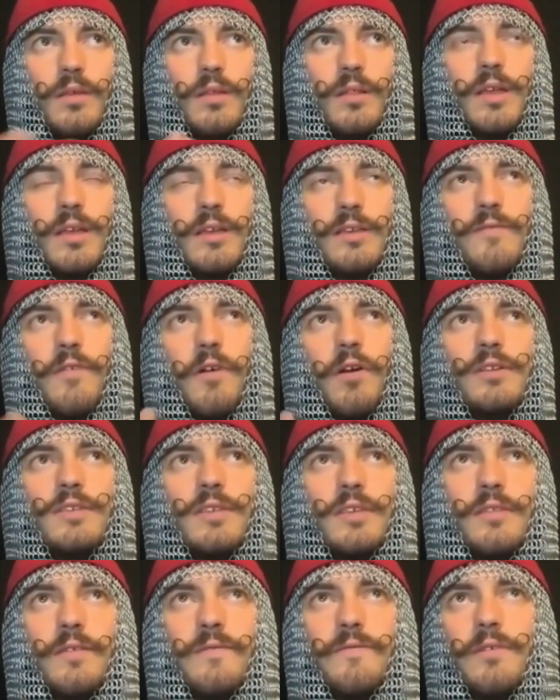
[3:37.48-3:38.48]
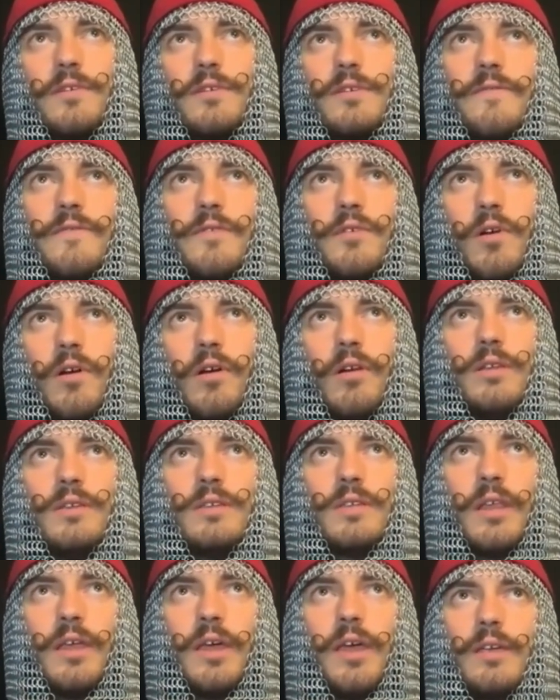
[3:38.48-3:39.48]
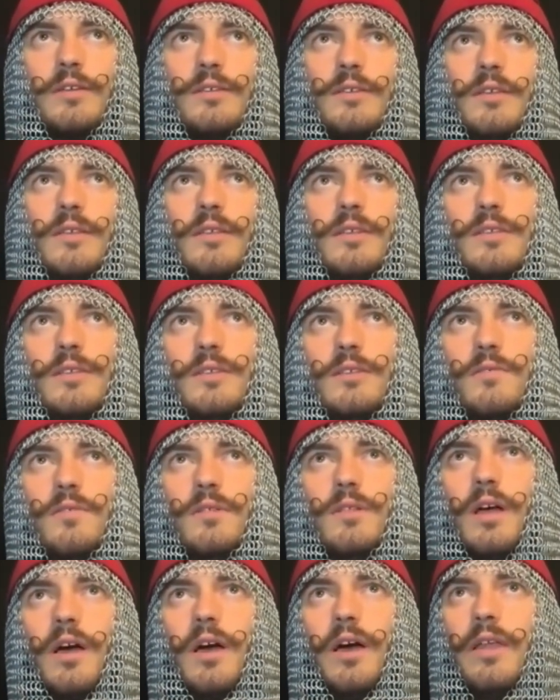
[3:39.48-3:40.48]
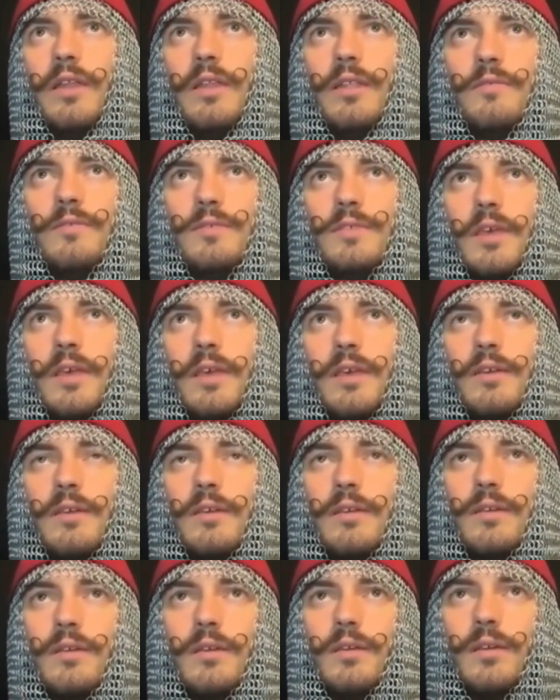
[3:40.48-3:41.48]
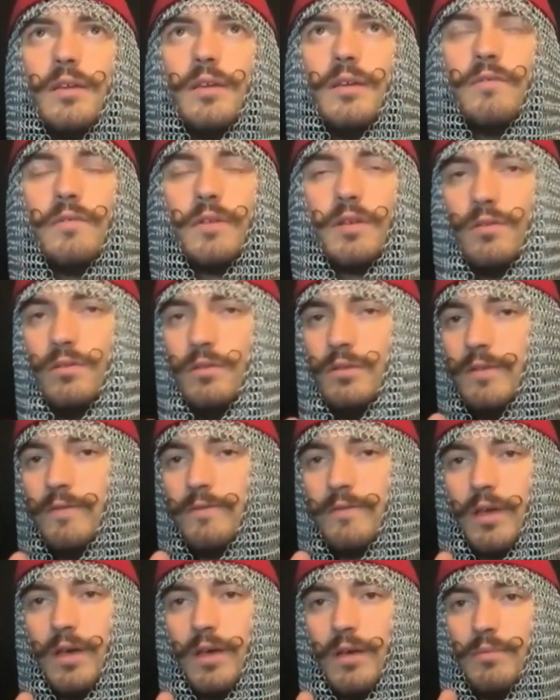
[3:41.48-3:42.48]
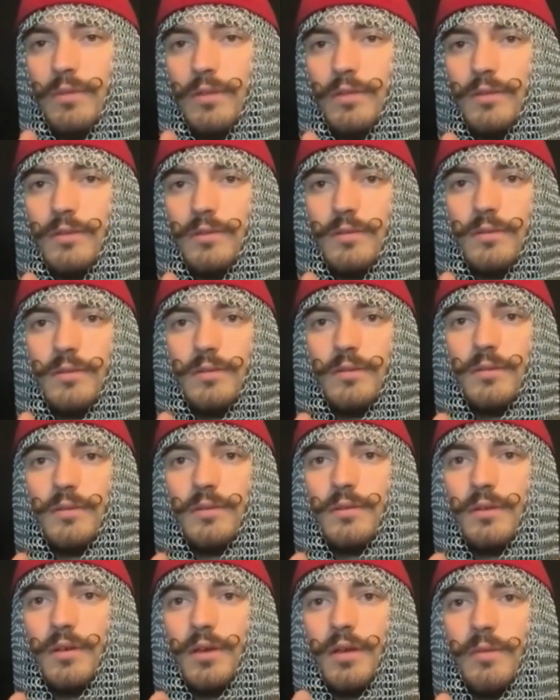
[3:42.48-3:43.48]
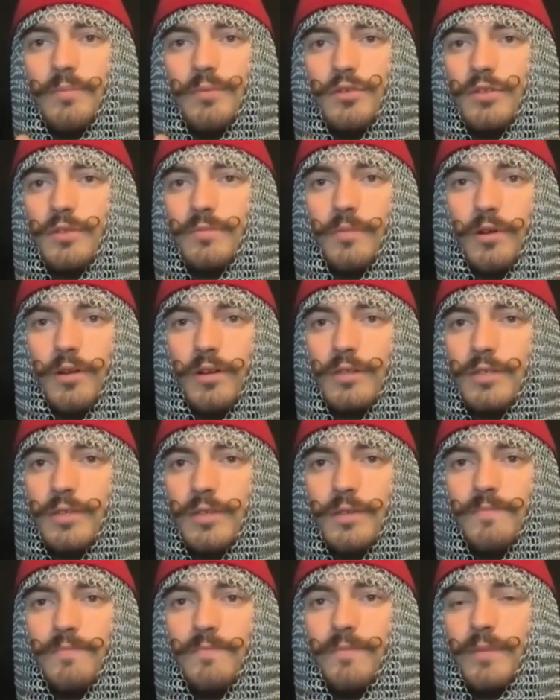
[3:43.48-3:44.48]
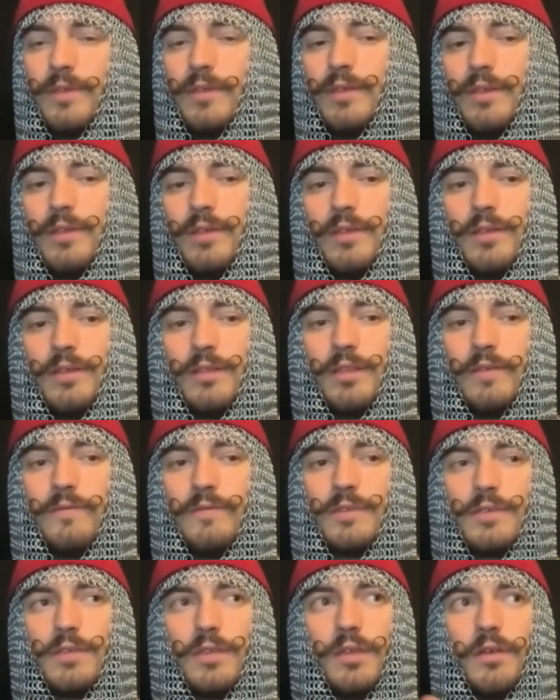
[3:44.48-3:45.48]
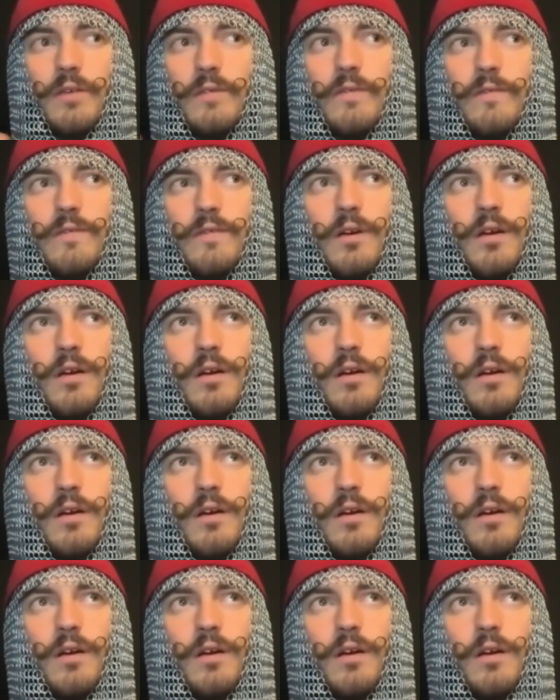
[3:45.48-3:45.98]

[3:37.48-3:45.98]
like as far as like the first few artists that I actually listened to a lot, it was like Reclusive Goblin, Putrid Marsh, him, love his stuff.